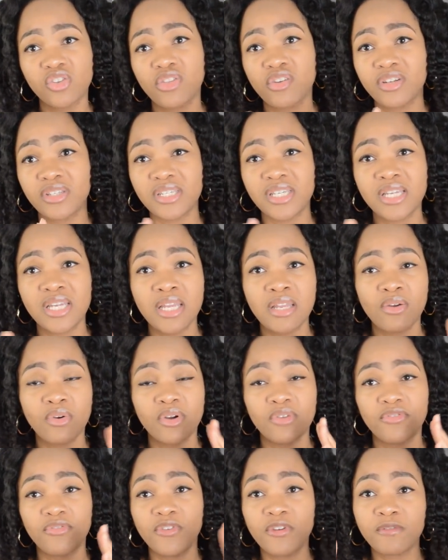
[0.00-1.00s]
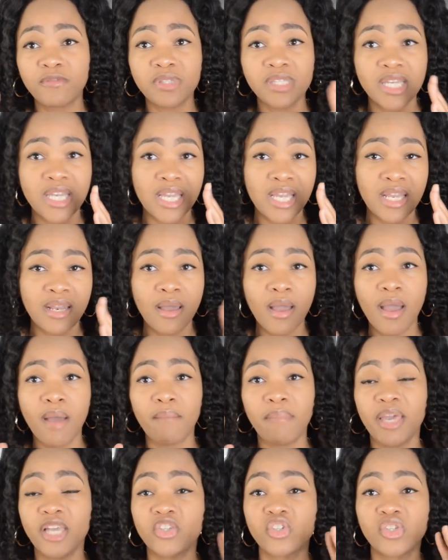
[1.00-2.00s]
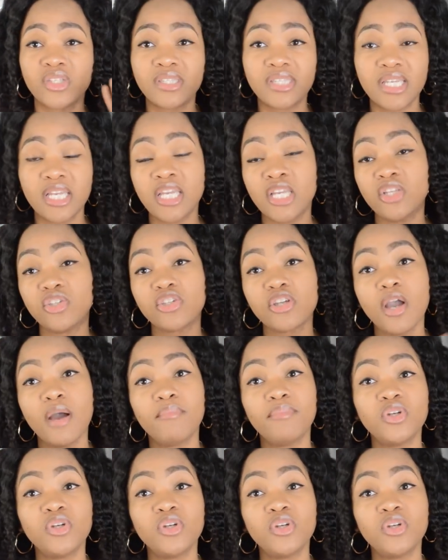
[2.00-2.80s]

13 or 15 patients each